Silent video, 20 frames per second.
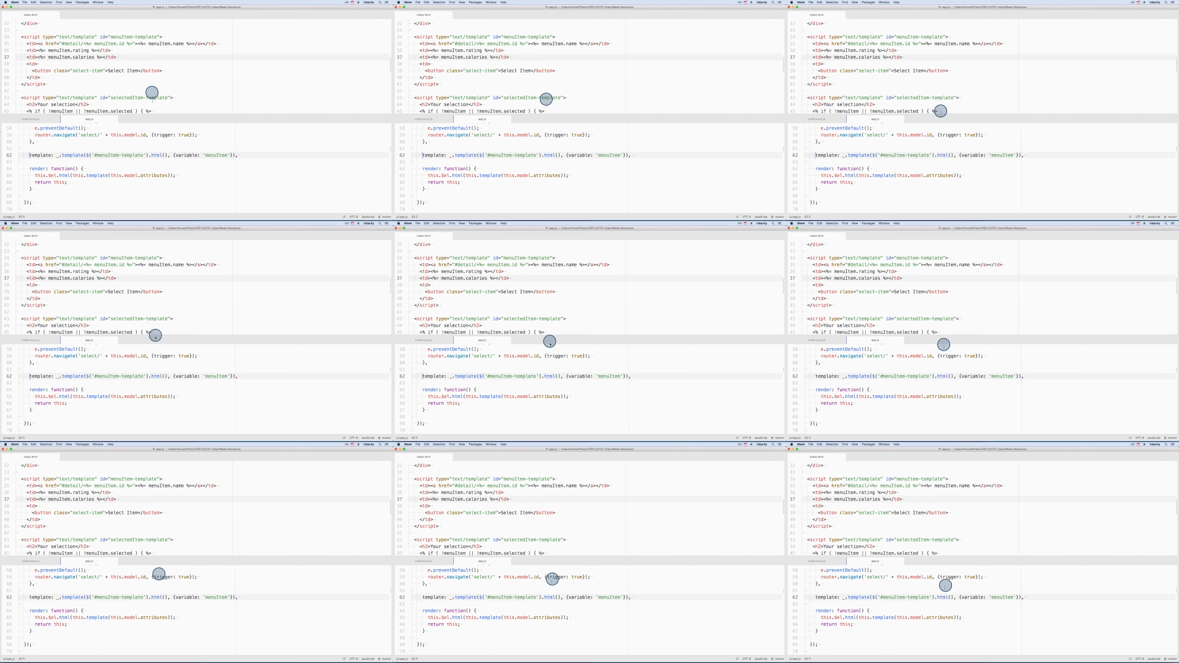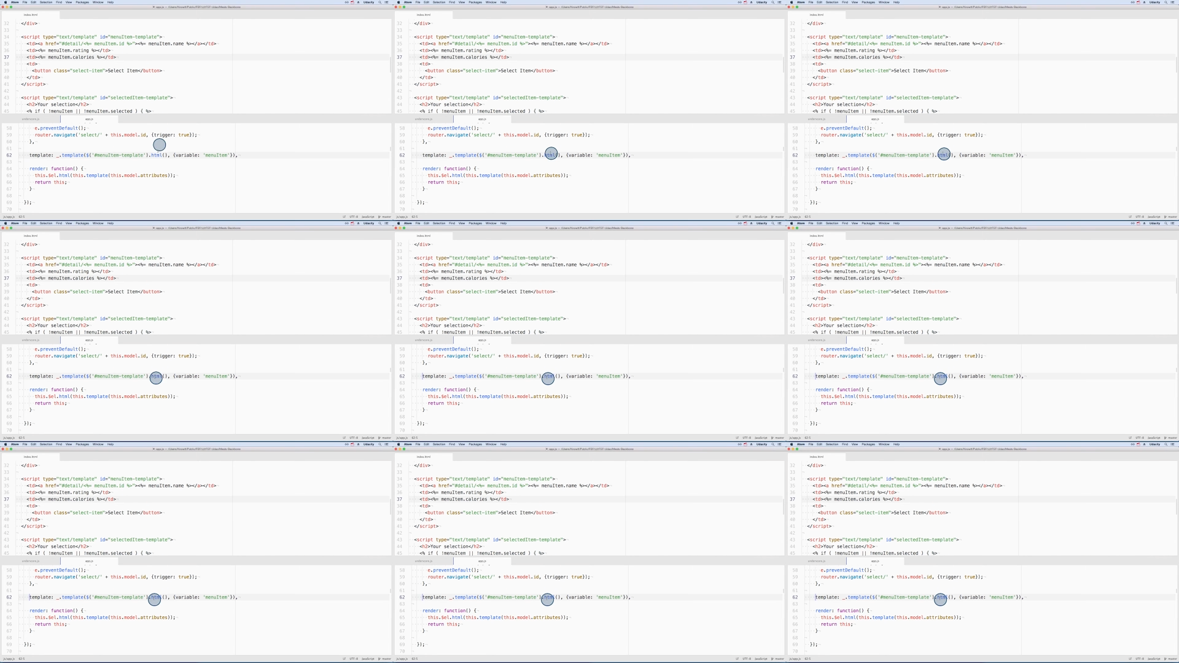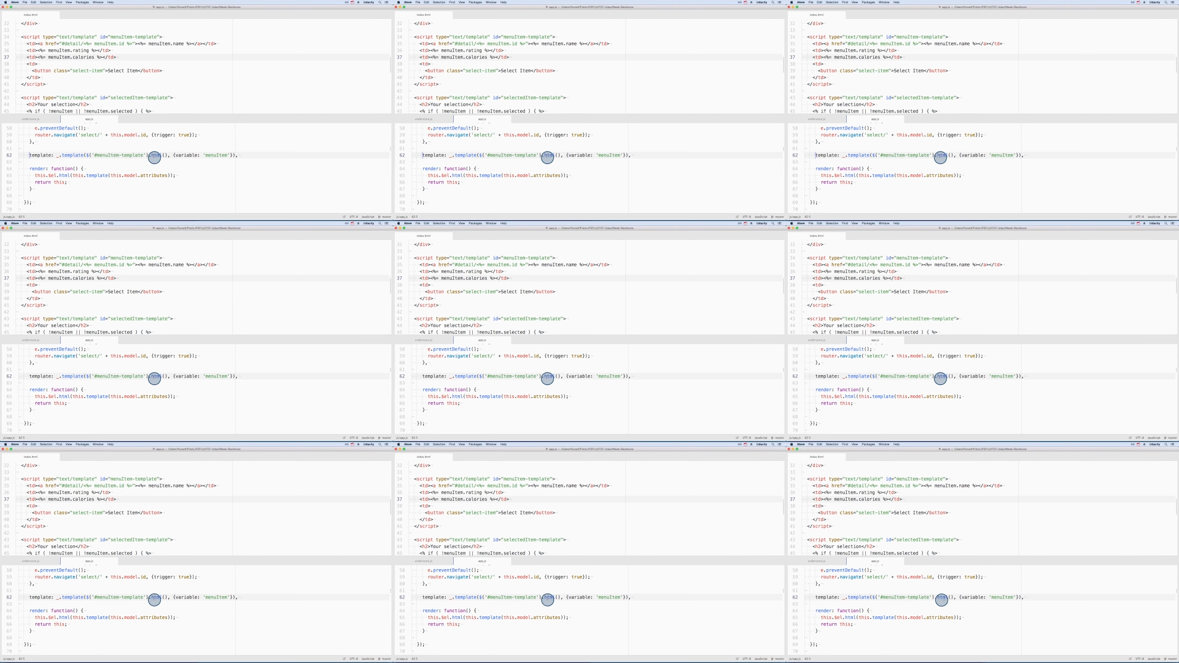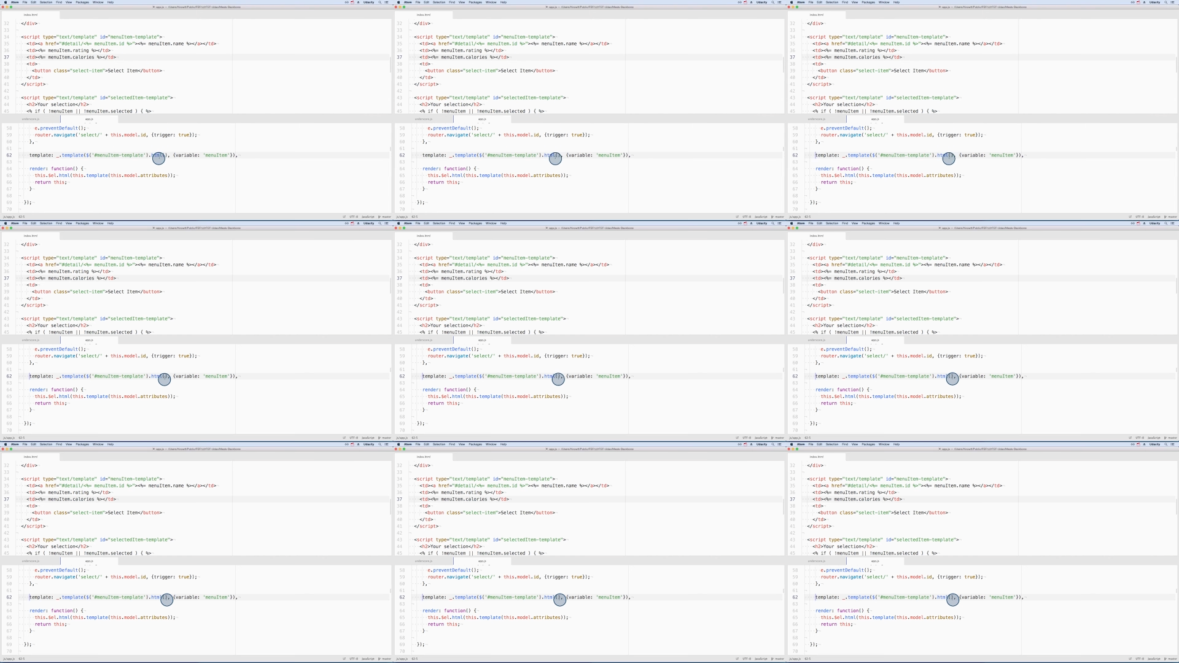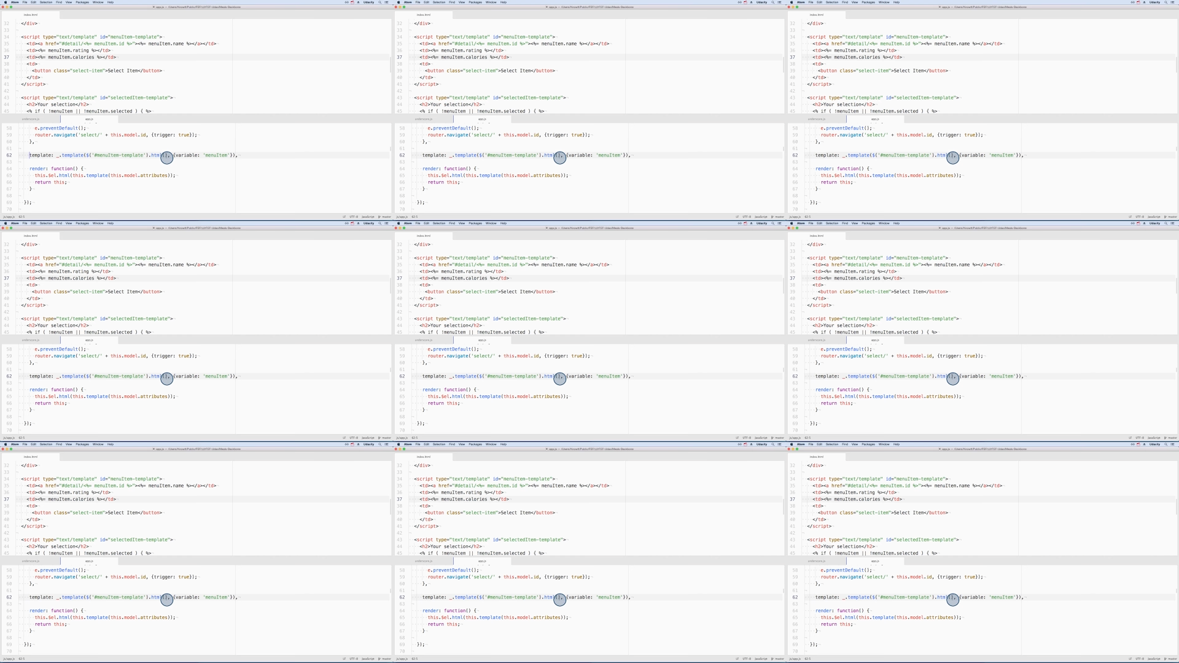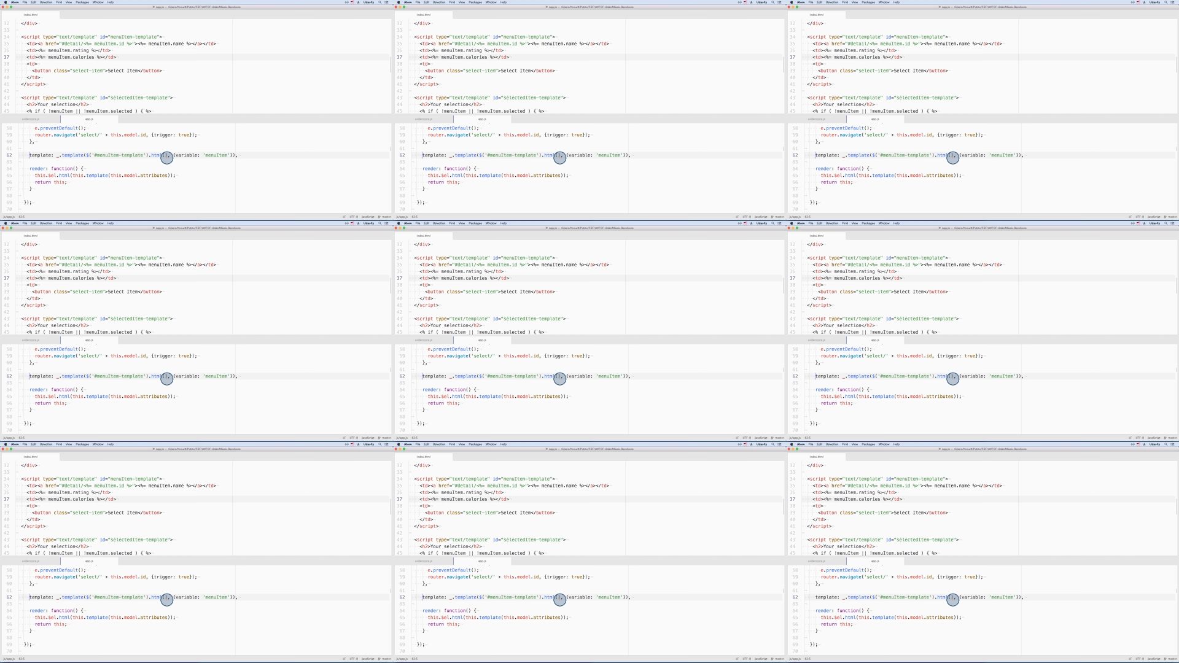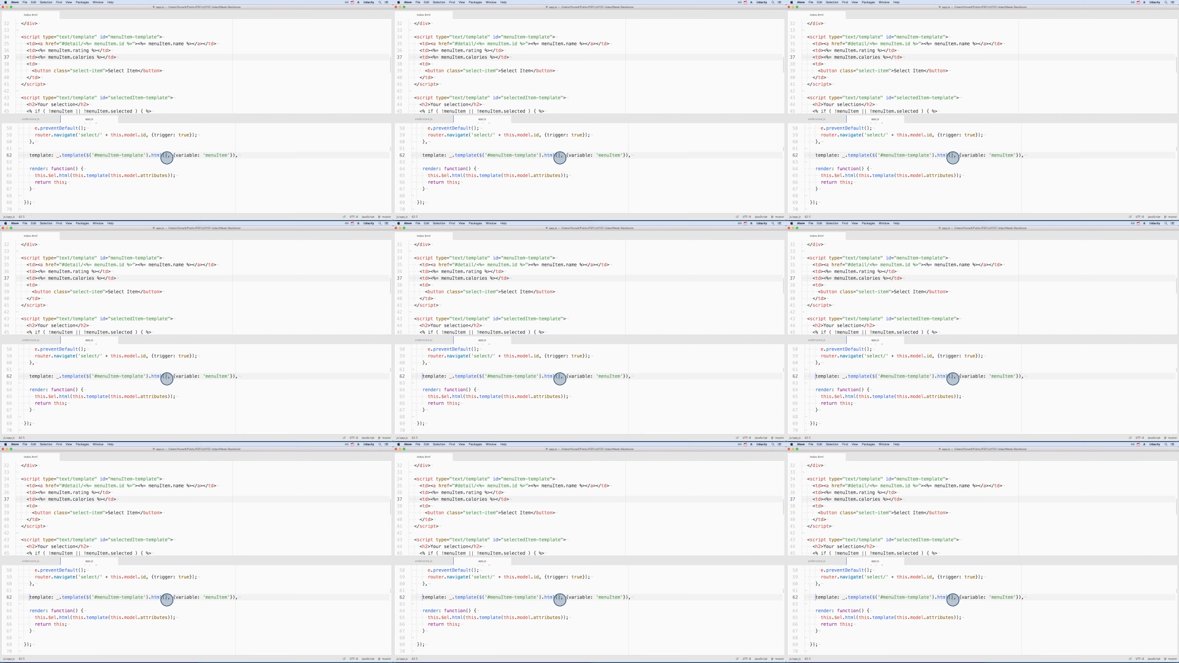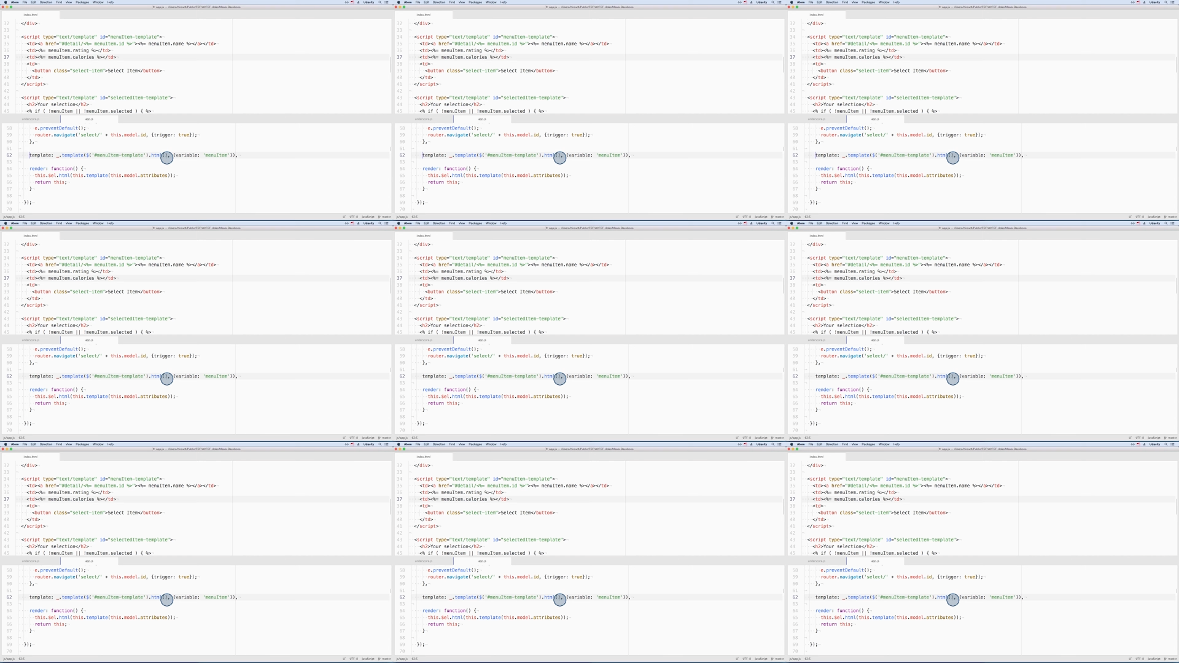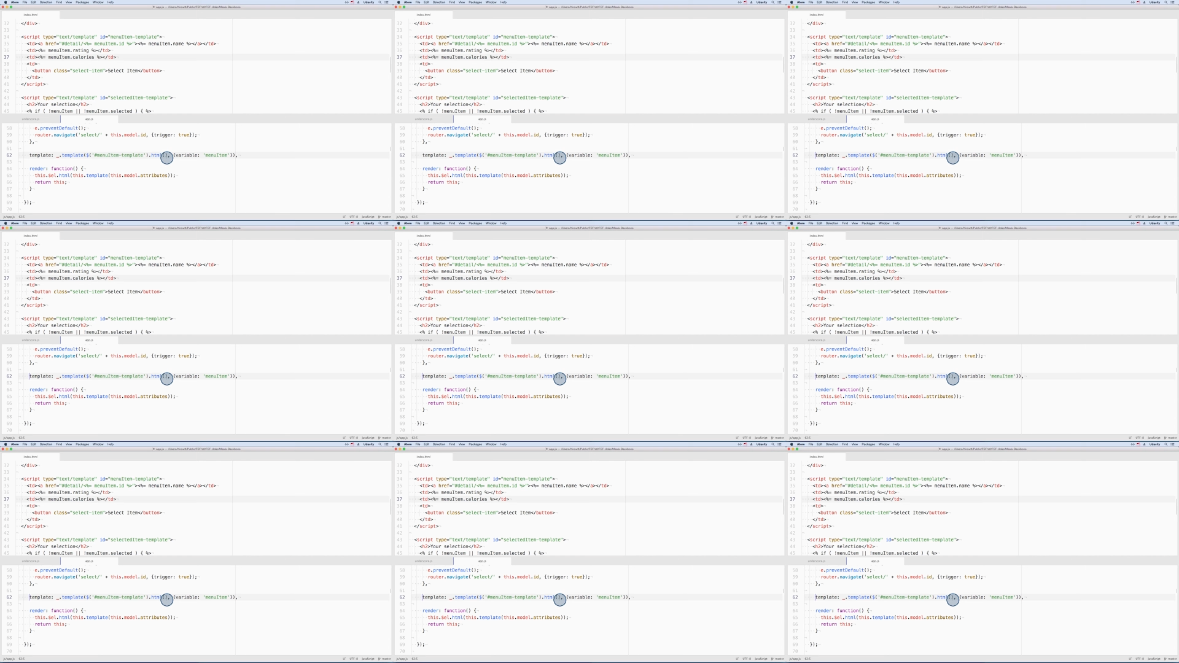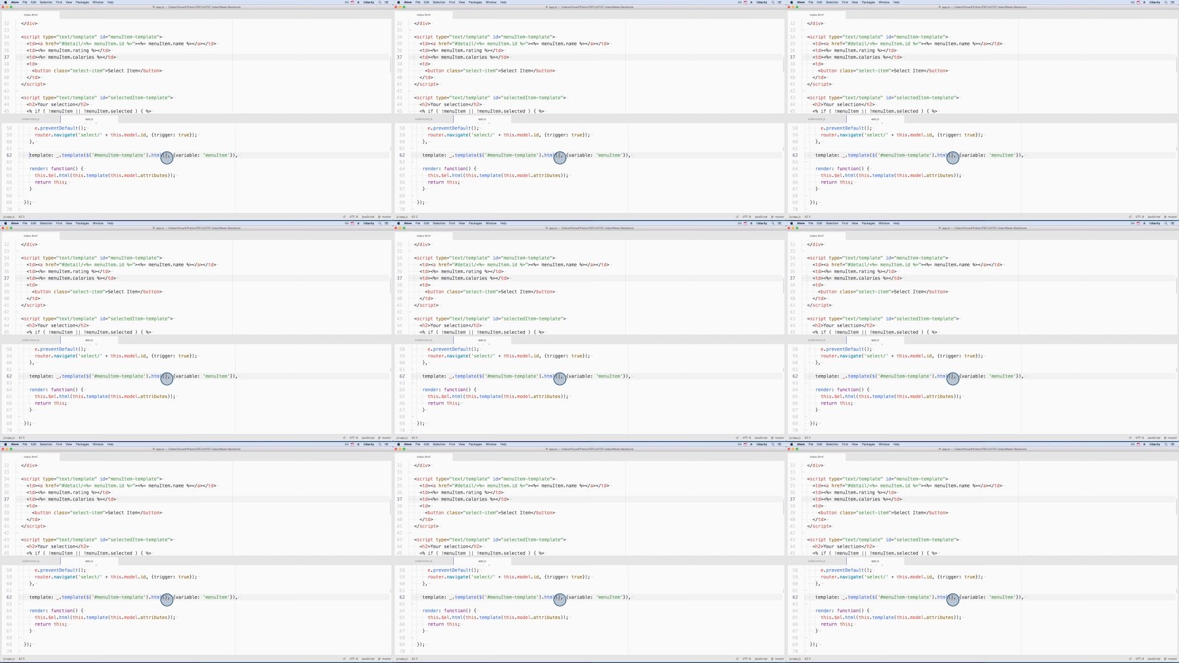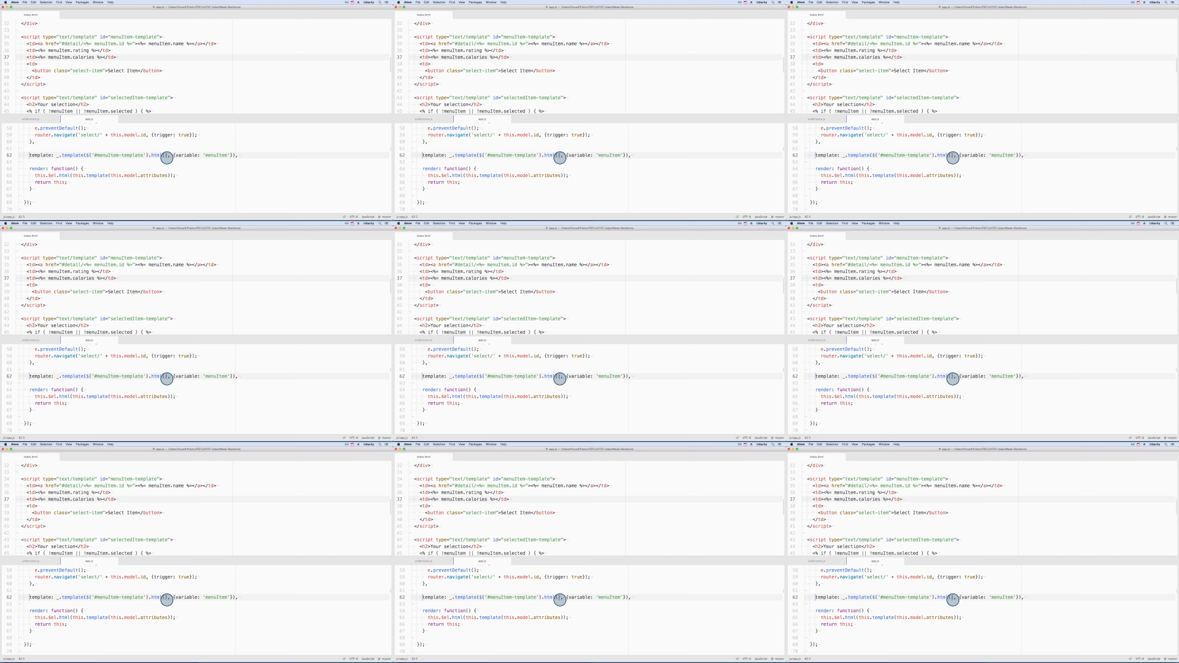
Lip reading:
[unreadable: no face in view]